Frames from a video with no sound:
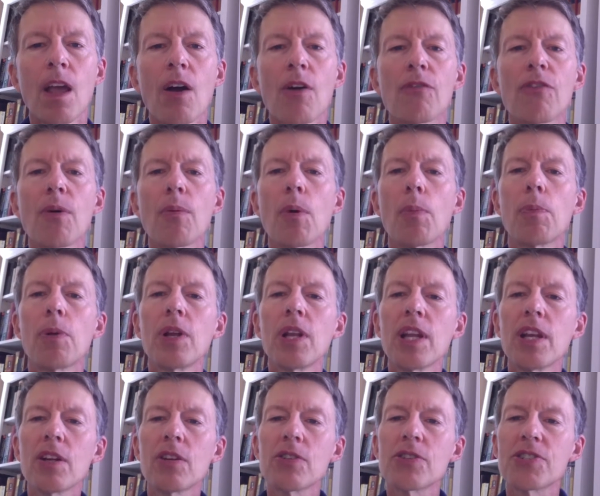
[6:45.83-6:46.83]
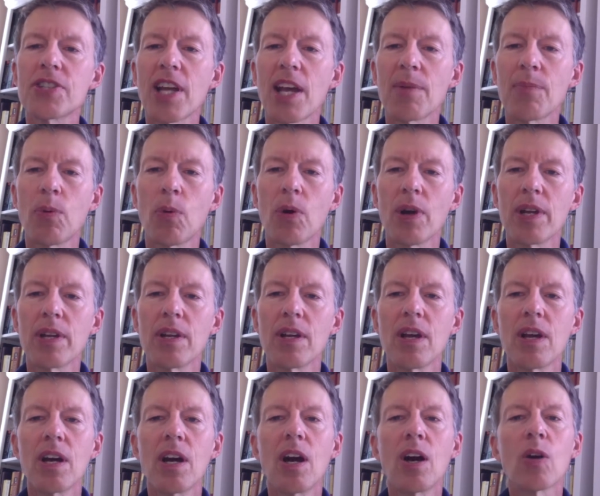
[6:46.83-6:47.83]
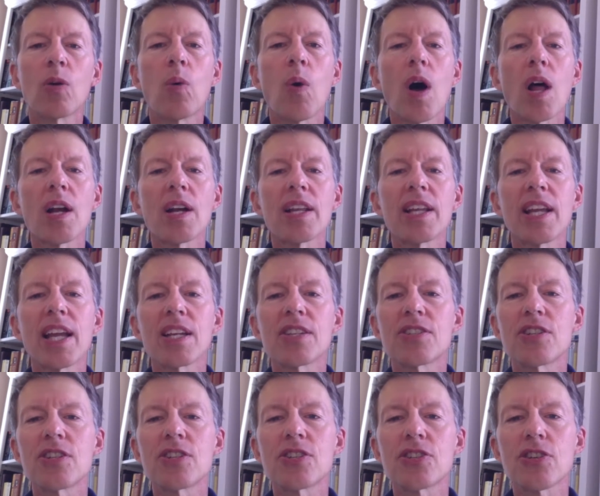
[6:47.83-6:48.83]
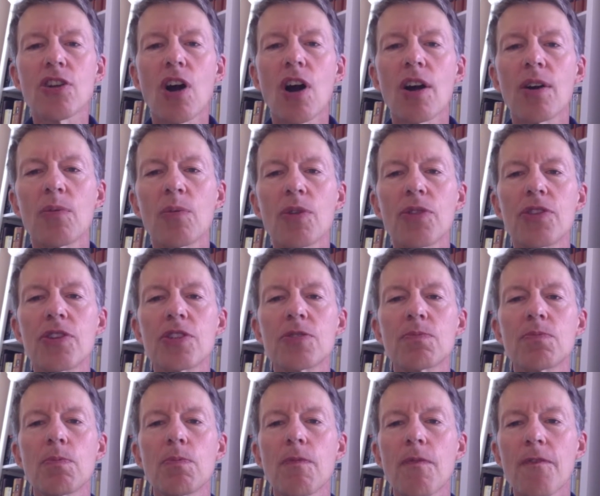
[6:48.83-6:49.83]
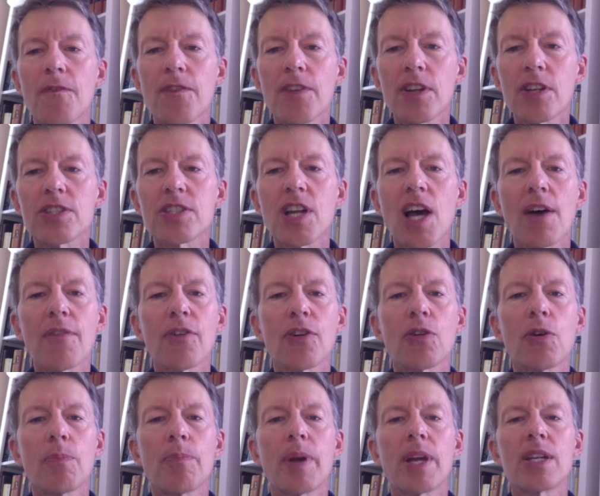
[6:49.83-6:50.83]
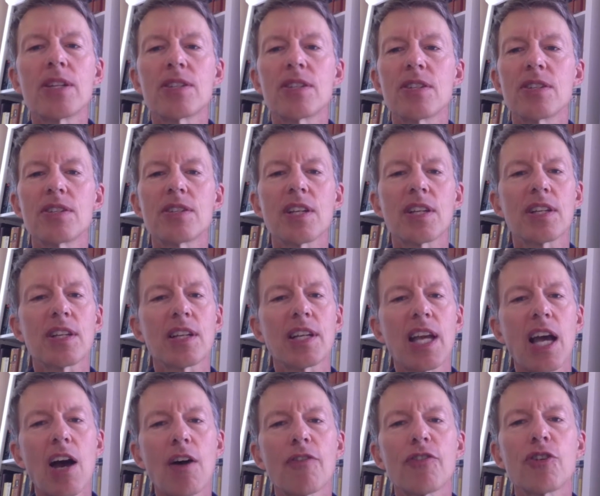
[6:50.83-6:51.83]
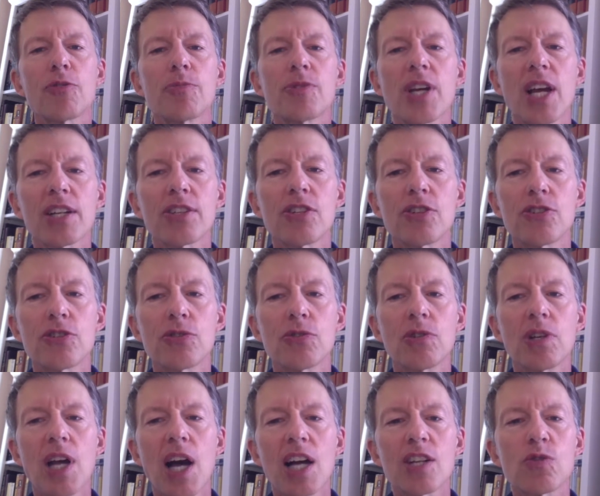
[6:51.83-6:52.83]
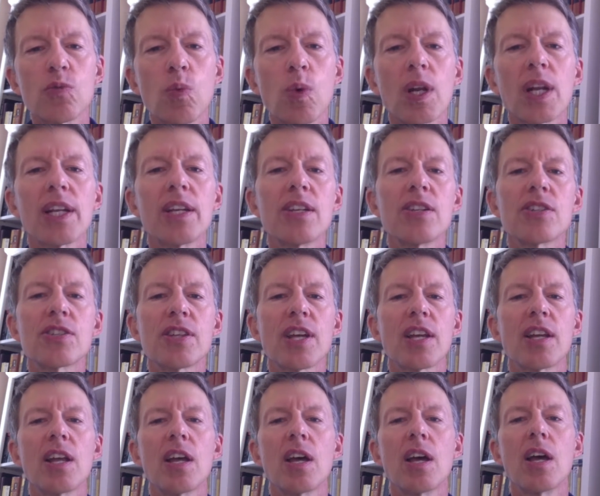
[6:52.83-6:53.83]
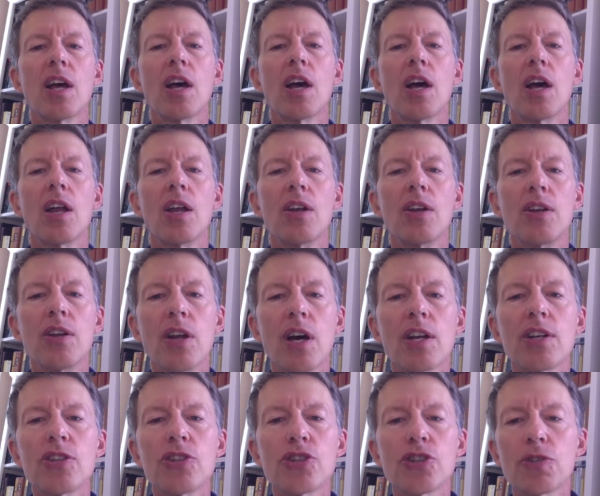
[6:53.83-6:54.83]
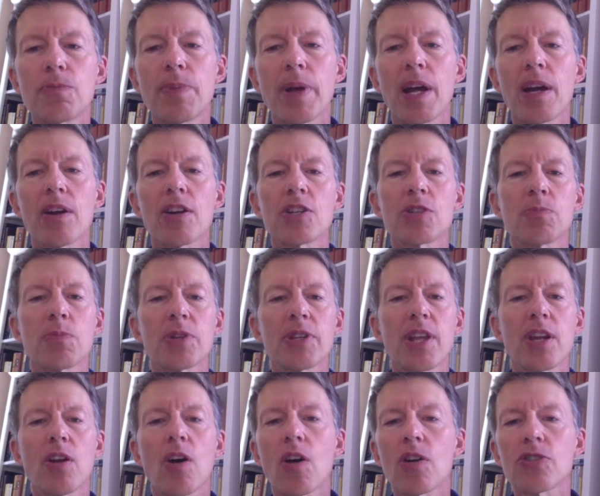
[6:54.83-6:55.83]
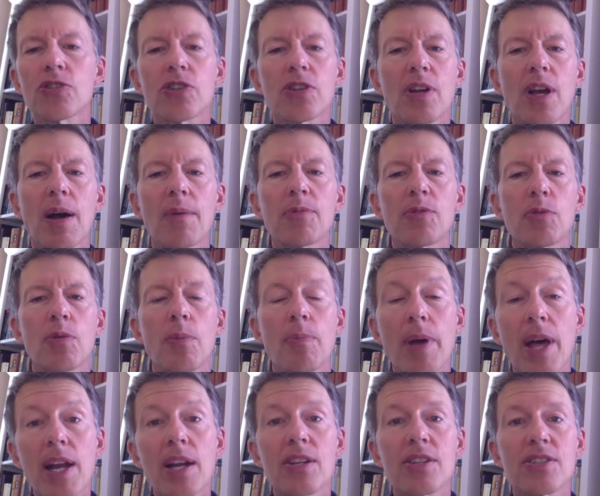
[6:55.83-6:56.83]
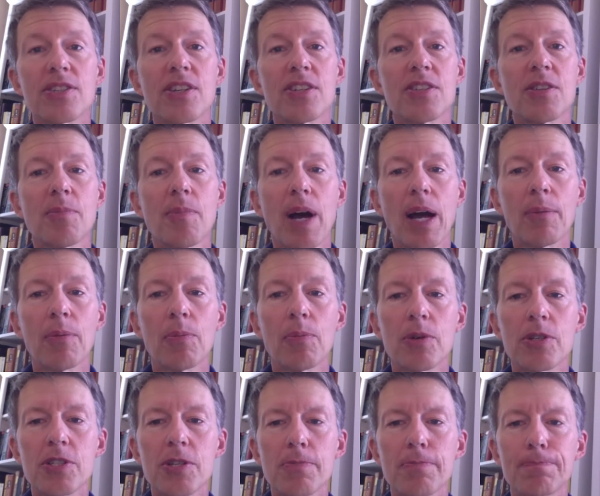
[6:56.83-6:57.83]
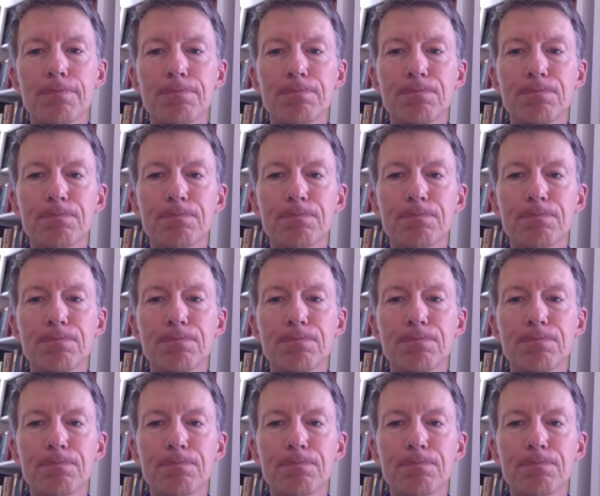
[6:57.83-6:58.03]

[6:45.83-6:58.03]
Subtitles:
From a political standpoint, equality gets its start with this philosophical basis that Calvin objected to, God's willingness that none should perish but that all should come to repentance, as the Bible puts it.